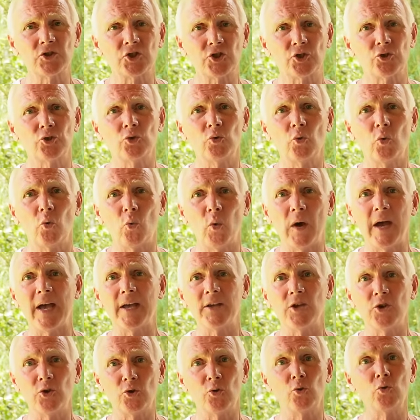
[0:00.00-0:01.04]
to where
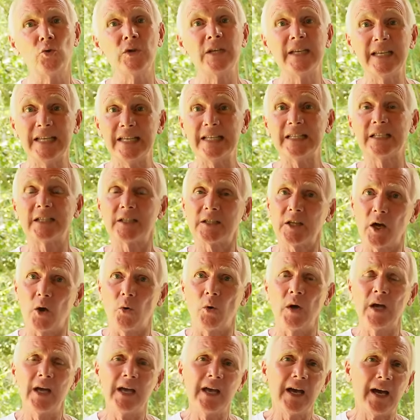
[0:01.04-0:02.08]
you need to
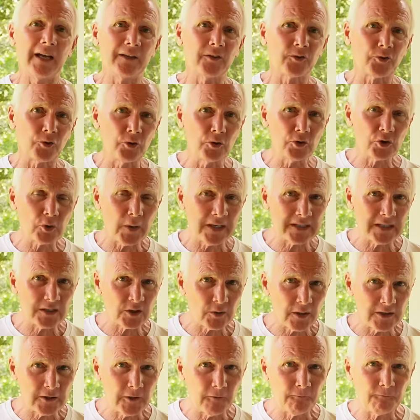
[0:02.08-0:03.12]
go. And through
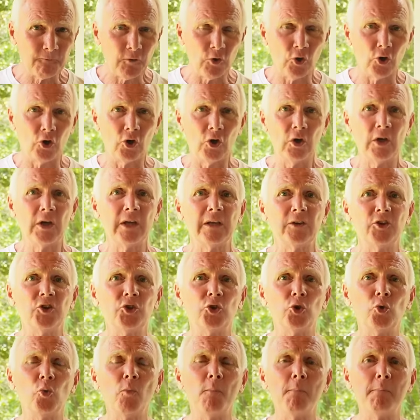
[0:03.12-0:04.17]
2024,
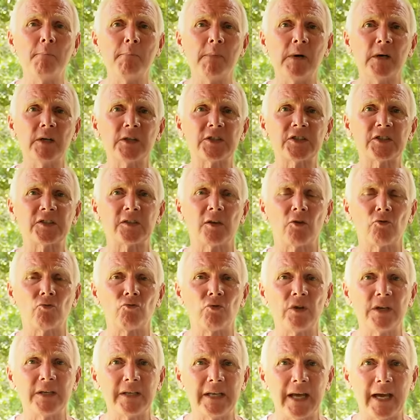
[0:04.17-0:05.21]
you must
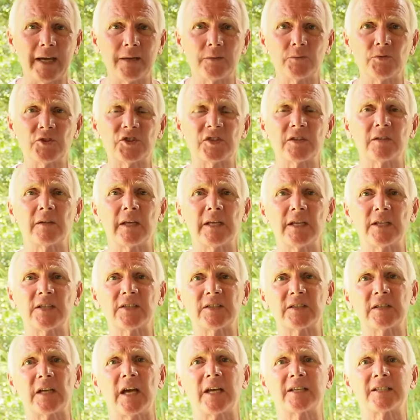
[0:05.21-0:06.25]
renounce
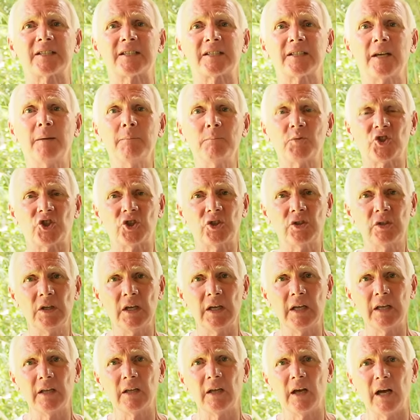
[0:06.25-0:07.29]
this assumption
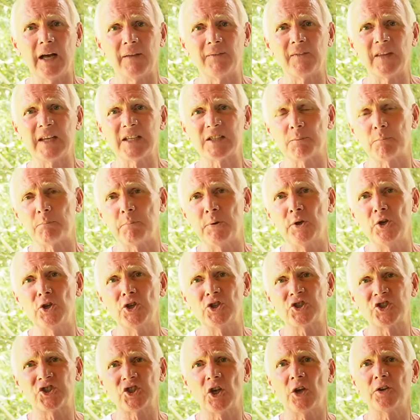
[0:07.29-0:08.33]
and this
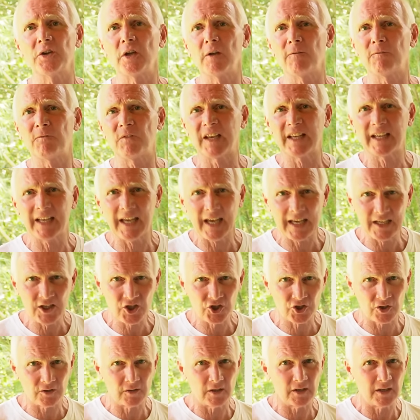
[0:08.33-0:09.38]

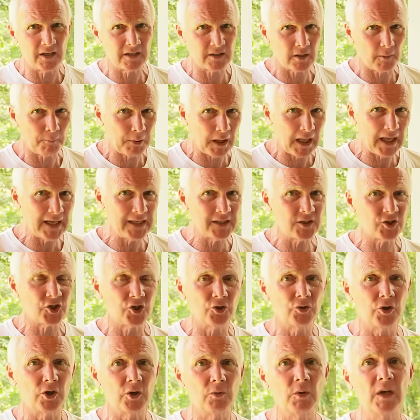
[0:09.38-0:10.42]
personification that is applied
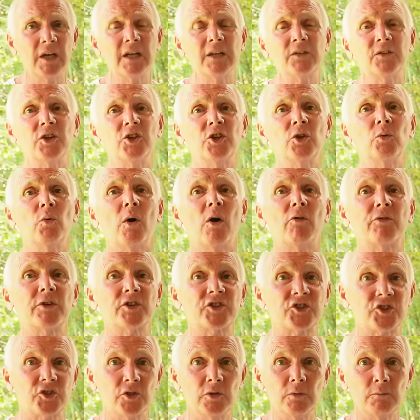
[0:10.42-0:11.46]
to you that you are
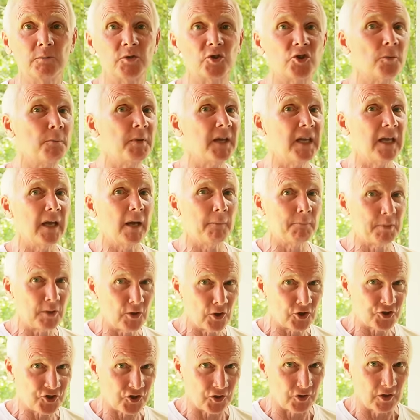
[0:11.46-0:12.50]
assumed to be a
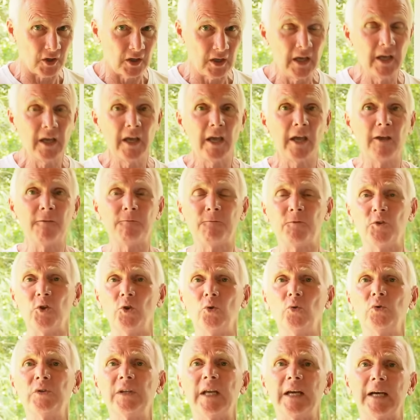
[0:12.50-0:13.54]
person. If
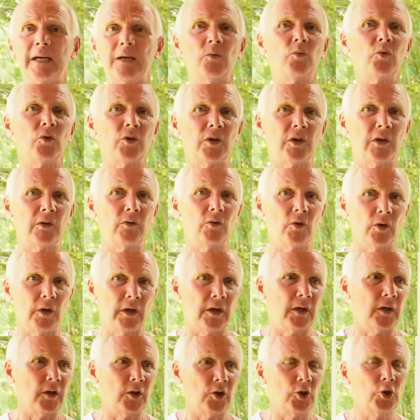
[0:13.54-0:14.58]
you now
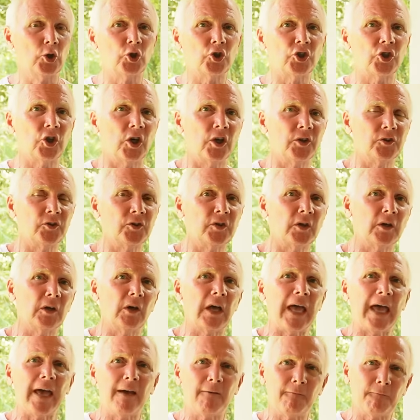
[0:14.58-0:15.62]
uh, look
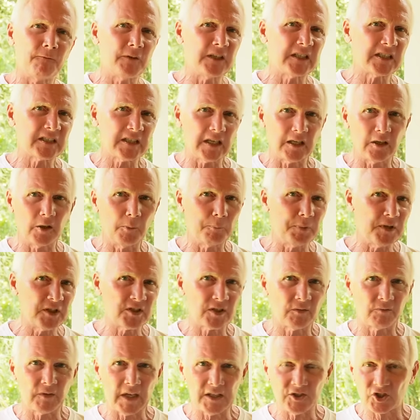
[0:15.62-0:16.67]
under every single
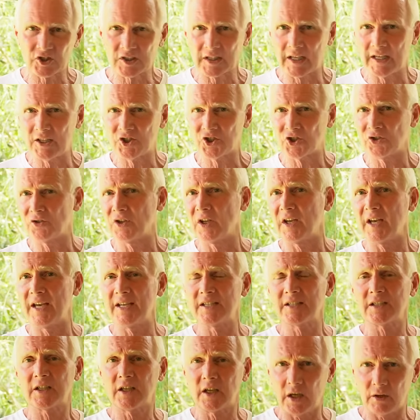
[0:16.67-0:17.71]
piece of legislation that
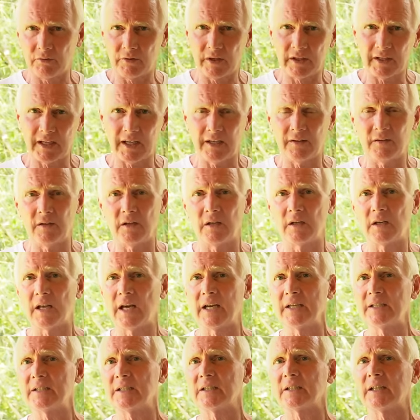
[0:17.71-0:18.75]
is current in the
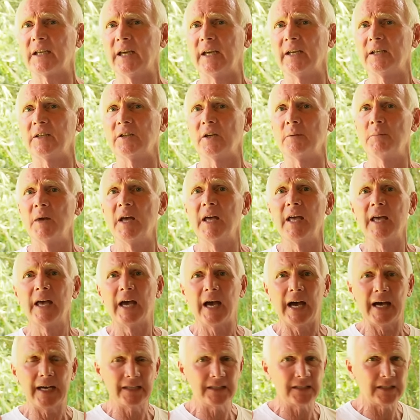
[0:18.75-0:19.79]
United Kingdom,
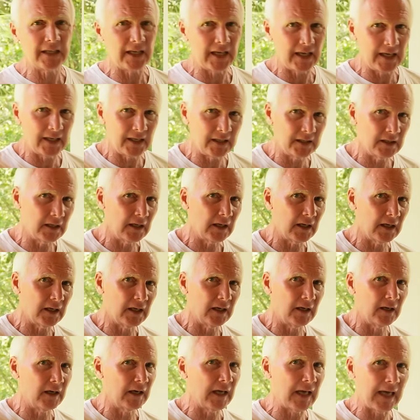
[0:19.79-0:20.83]
and in
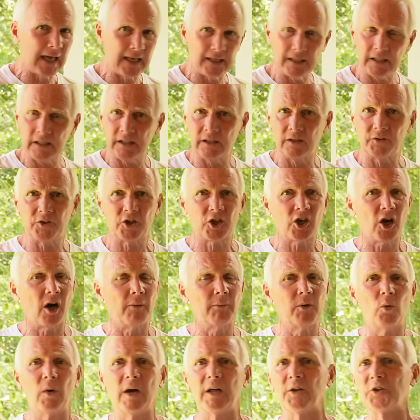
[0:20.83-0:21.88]
uh, any other
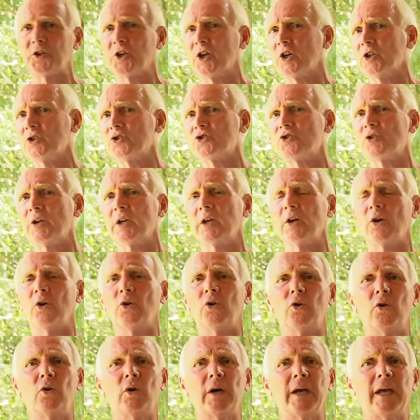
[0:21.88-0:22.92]
Commonwealth country
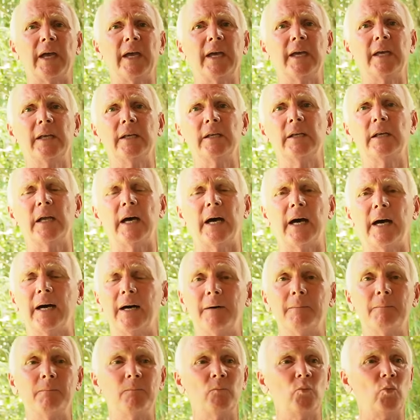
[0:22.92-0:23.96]
or in,
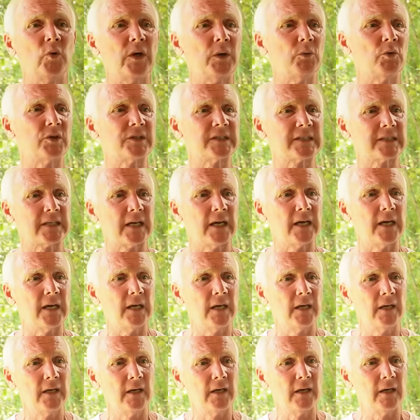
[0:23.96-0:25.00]
um, we would
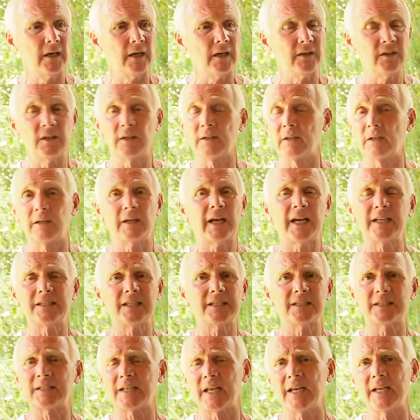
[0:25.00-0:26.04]
say, uh, you know, the
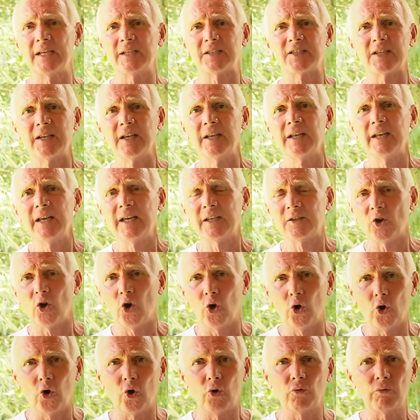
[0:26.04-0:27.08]
United States, it
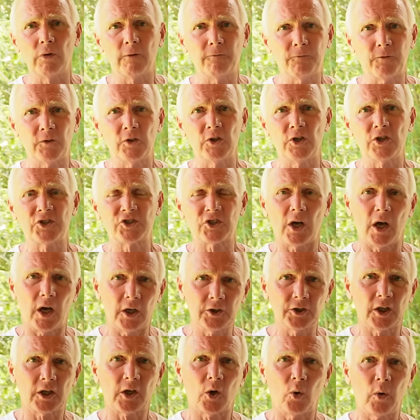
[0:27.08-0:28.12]
all refers
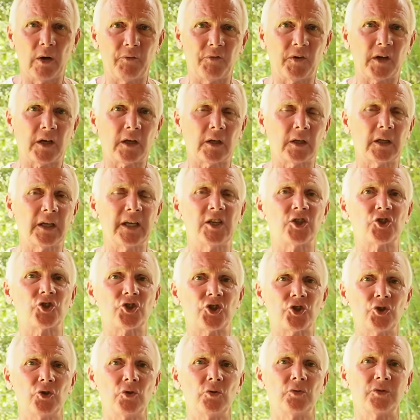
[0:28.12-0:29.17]
unequivocally
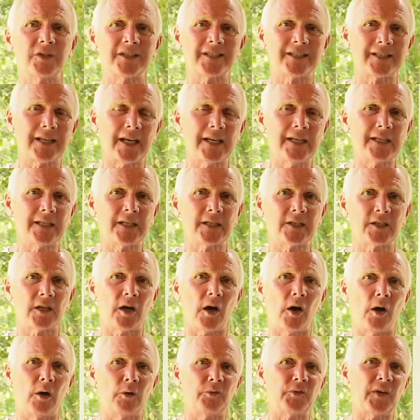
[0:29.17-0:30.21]
to the status
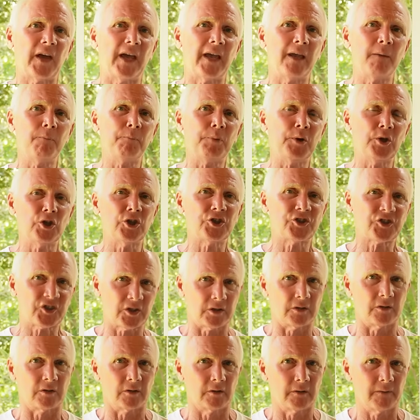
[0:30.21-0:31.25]
of a
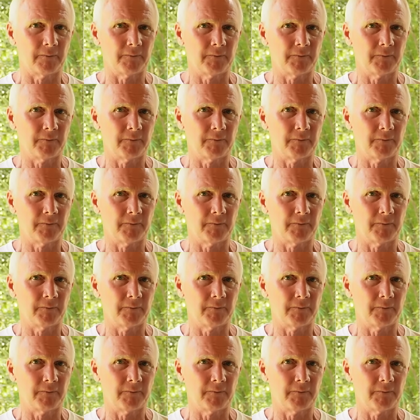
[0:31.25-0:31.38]
person.